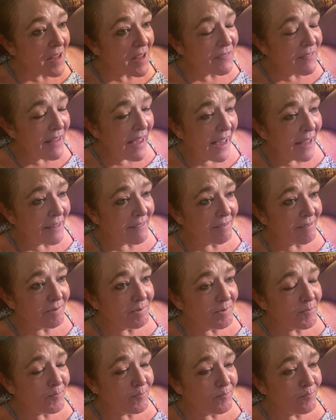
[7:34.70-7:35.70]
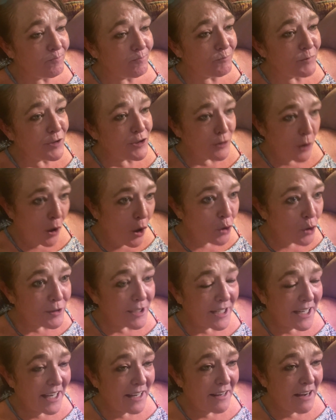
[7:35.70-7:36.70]
that
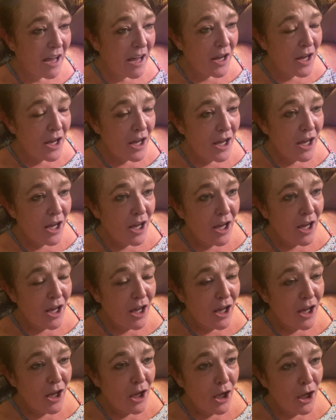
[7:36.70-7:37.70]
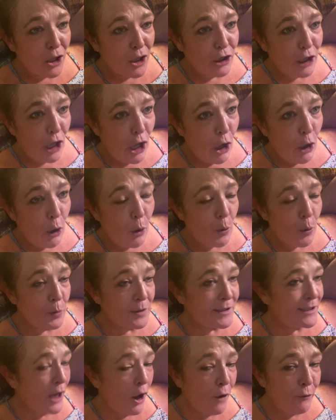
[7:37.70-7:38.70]
result in low
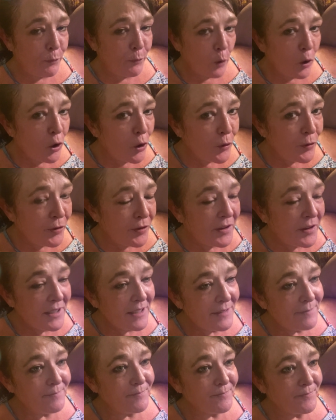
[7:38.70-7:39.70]
self worth